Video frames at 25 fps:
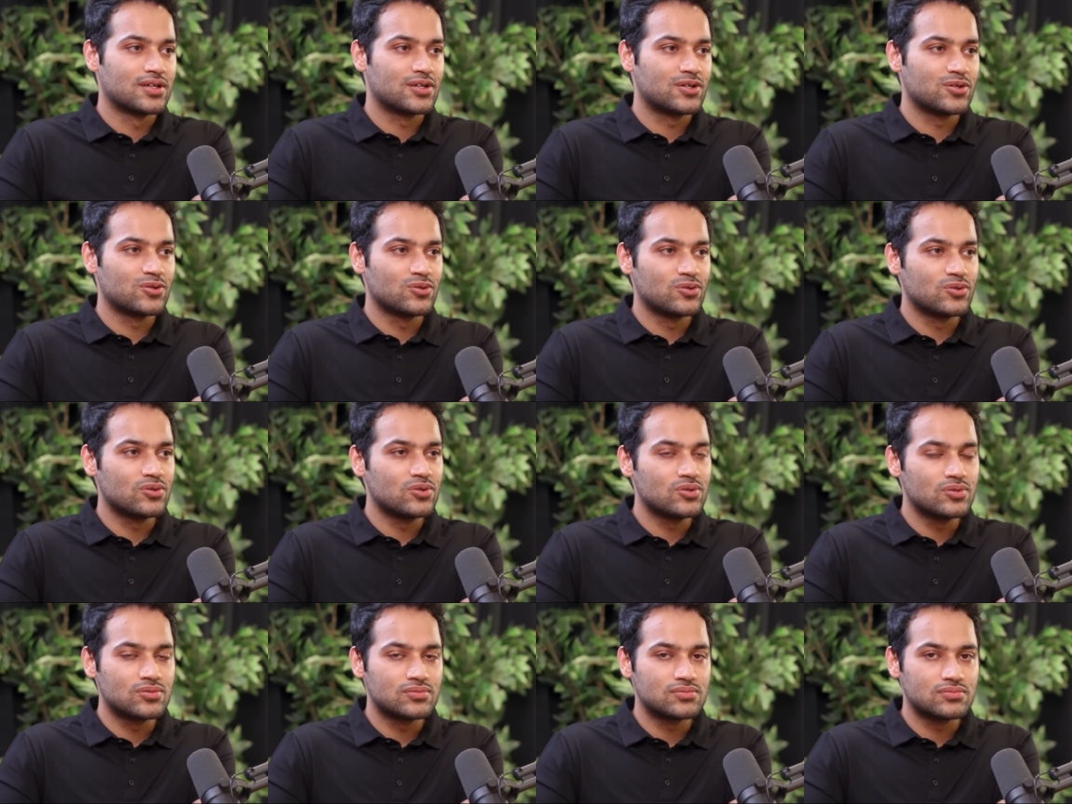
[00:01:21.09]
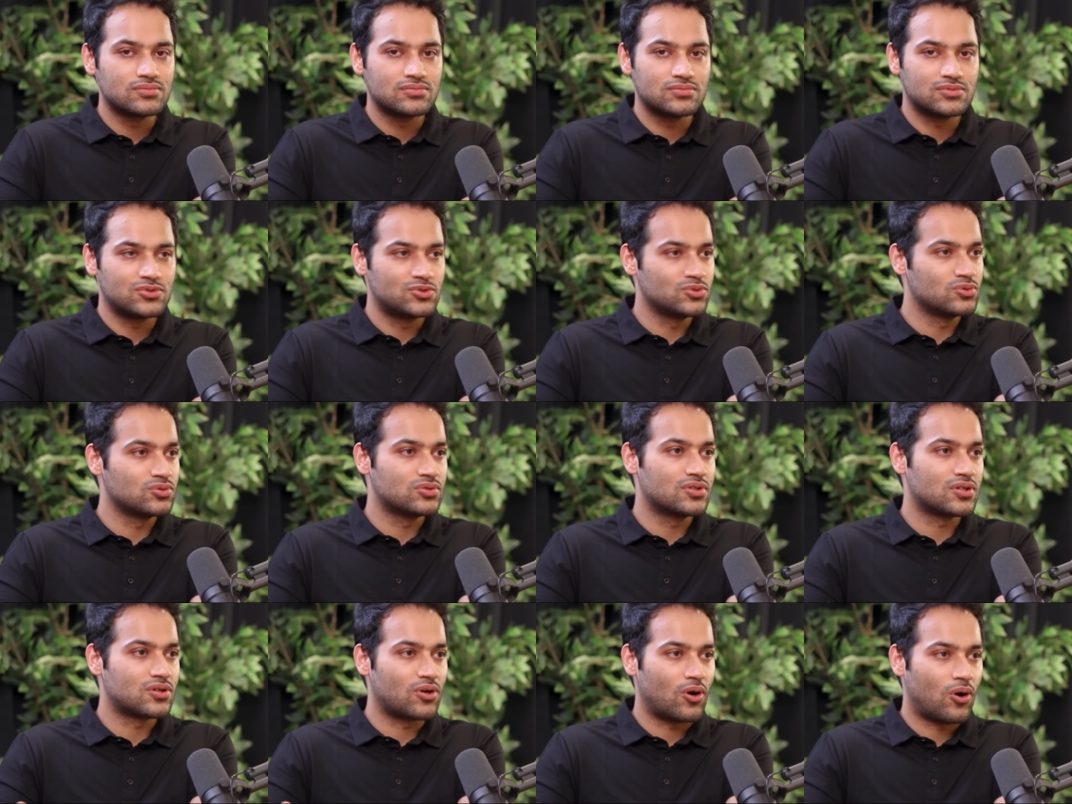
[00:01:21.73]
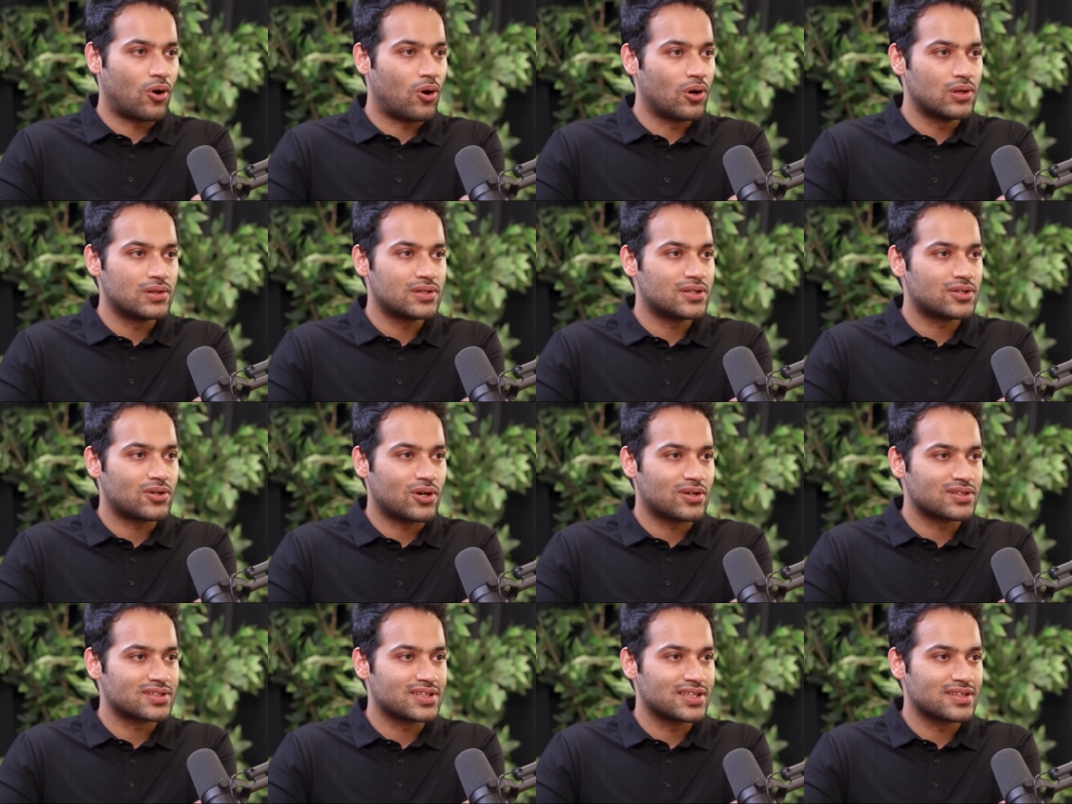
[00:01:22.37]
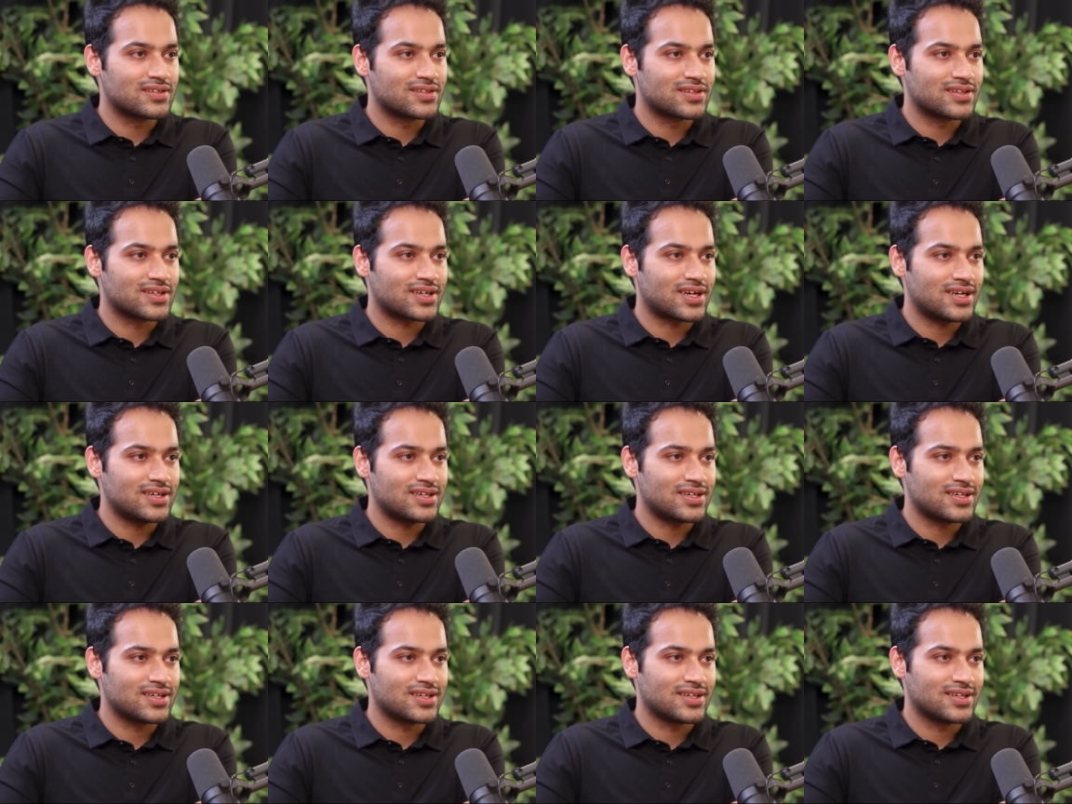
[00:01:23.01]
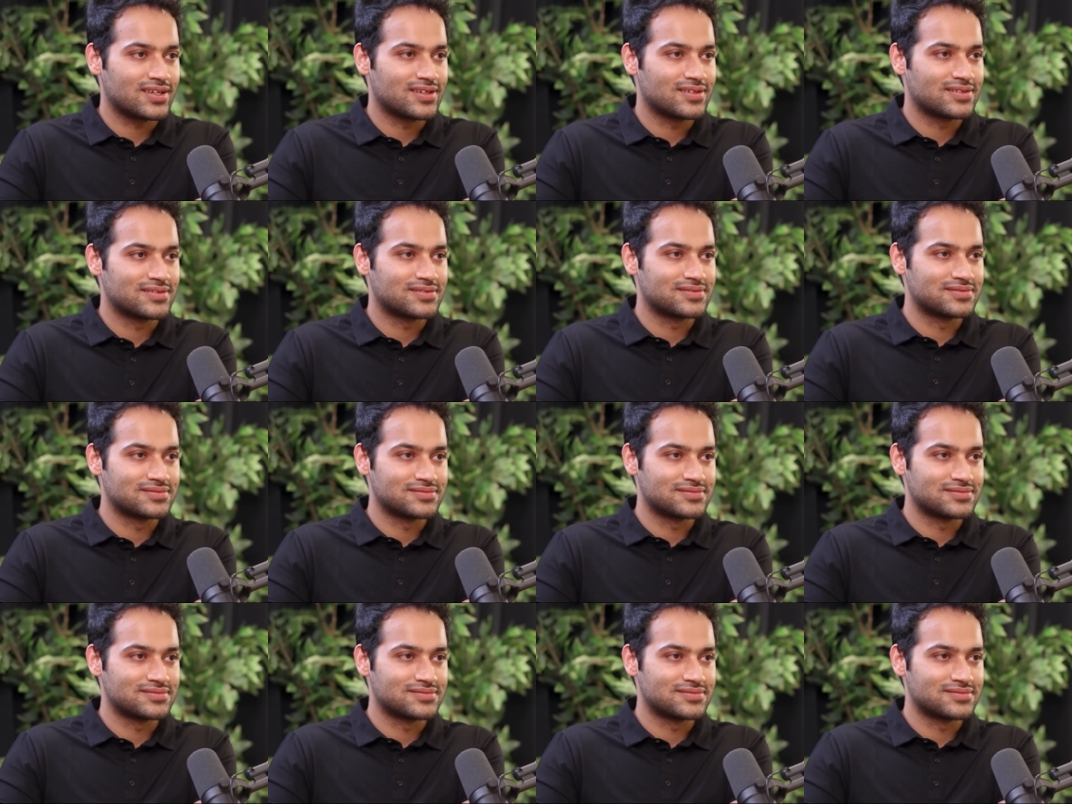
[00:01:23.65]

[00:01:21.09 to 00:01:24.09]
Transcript: to do the all the wrong things in the country